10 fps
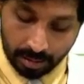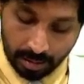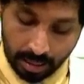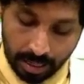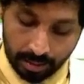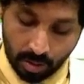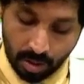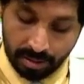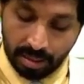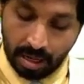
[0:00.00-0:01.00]
and
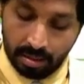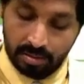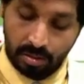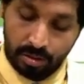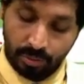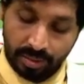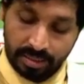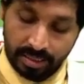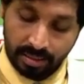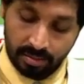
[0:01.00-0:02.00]
corneal arcus also you can
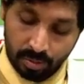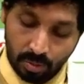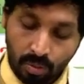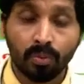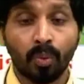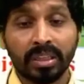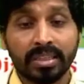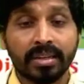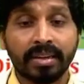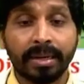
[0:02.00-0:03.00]
see. So what is
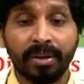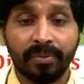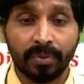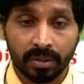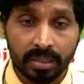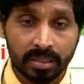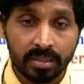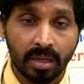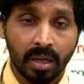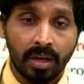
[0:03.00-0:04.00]
the treatment for this?